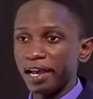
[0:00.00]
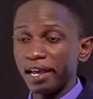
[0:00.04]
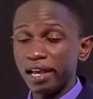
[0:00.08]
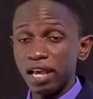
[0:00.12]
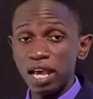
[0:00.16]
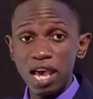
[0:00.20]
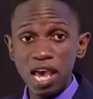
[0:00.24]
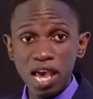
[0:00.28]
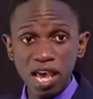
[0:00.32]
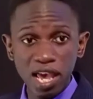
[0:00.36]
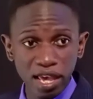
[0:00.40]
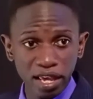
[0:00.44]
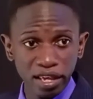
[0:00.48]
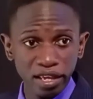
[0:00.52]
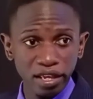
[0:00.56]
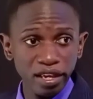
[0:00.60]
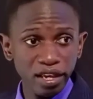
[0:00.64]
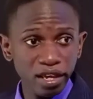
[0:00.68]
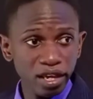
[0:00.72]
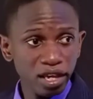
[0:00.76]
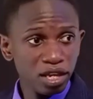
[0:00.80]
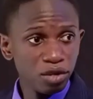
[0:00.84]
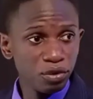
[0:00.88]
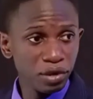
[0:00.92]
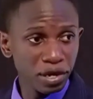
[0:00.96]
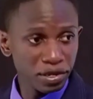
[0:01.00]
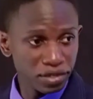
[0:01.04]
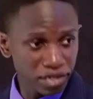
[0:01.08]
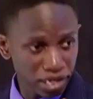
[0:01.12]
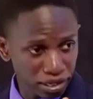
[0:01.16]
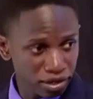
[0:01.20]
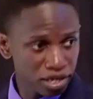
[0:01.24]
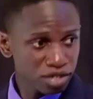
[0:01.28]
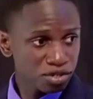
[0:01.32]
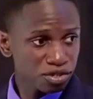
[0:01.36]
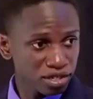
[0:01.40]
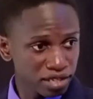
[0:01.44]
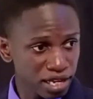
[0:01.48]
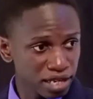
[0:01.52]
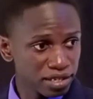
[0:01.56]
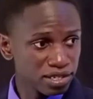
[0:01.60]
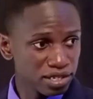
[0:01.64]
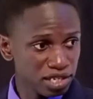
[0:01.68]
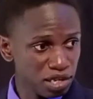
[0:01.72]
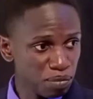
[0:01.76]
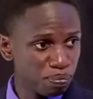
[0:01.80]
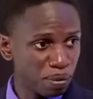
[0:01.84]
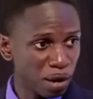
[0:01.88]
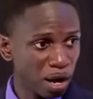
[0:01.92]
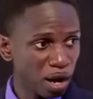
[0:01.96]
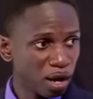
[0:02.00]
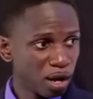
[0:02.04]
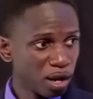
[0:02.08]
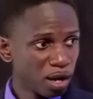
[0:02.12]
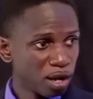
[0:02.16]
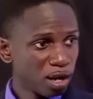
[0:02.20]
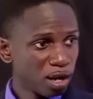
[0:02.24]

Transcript: Hey, you are a generation that is deeper.